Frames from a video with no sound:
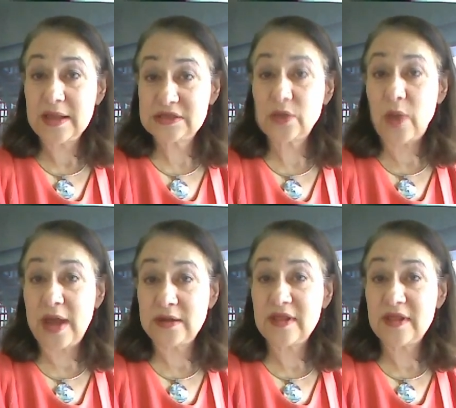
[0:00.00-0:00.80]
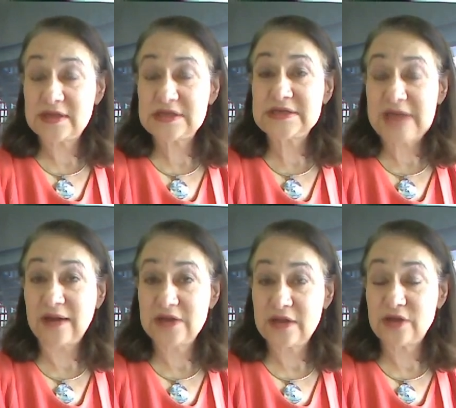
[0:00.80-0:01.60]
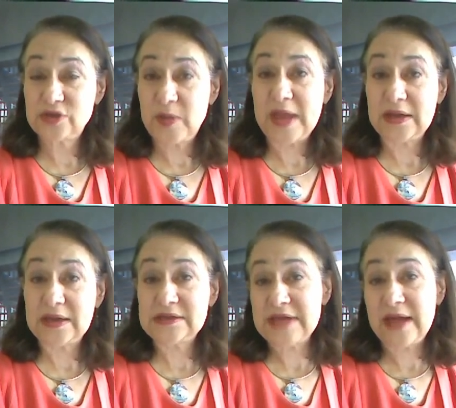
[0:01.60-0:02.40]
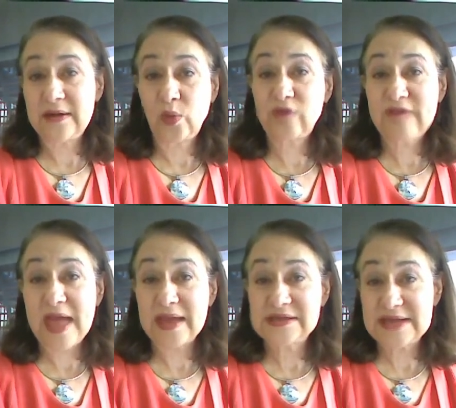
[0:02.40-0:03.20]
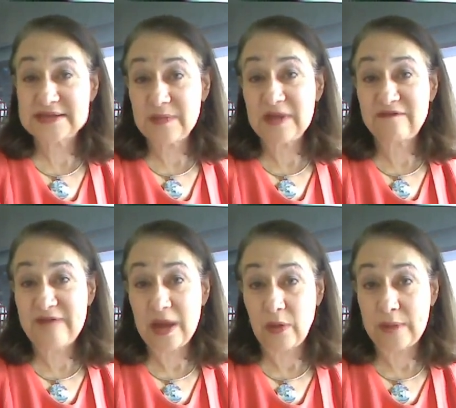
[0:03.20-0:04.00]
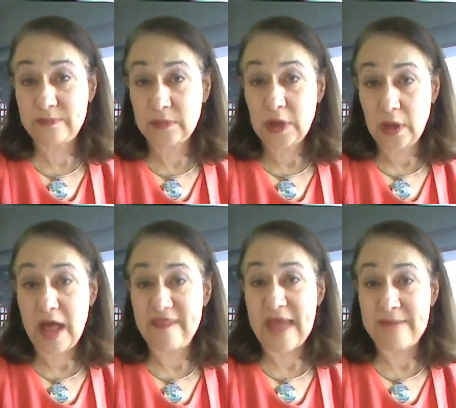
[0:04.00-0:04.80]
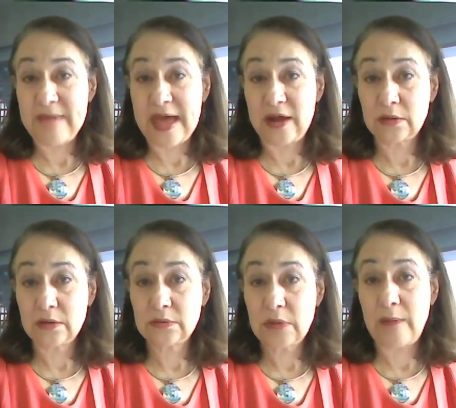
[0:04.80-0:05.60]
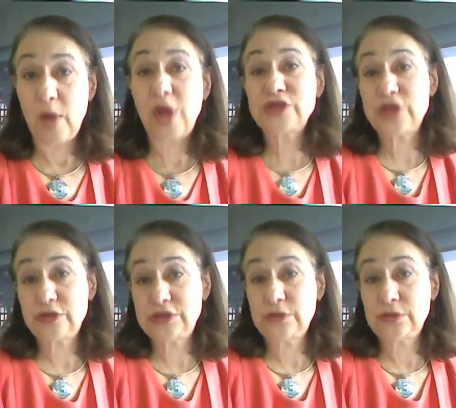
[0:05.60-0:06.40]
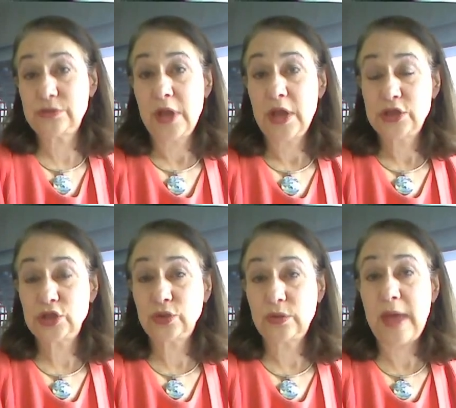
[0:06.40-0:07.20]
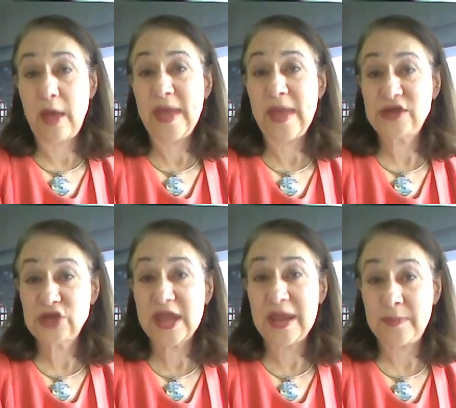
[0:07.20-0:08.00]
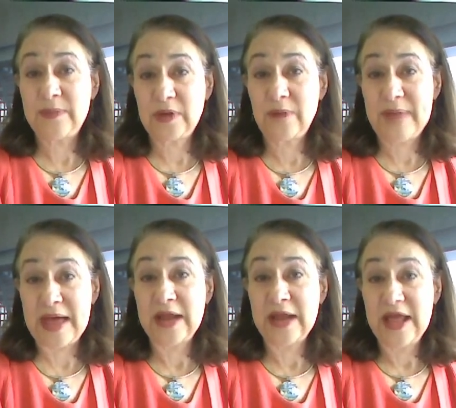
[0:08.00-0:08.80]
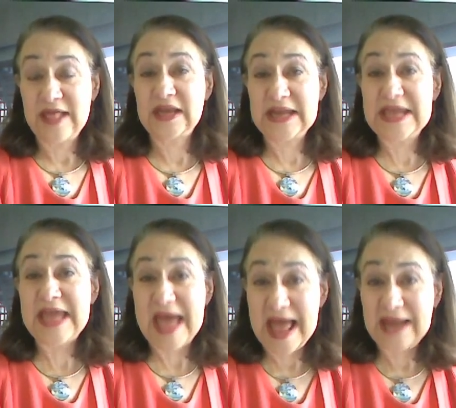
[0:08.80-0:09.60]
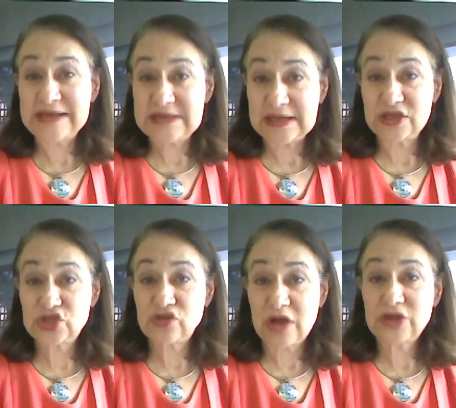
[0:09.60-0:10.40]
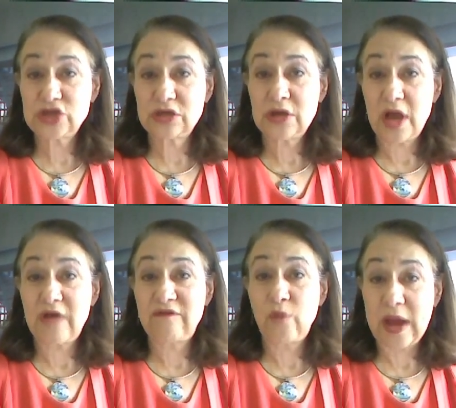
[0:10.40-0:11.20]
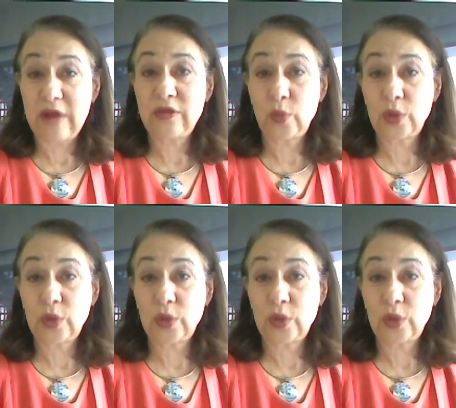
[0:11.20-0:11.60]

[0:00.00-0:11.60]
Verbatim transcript: is the one that's entitled to those paintings. And Wolfgang is asking me to follow up on that matter. Um, also to, to help educate people about the legality, the structure of where the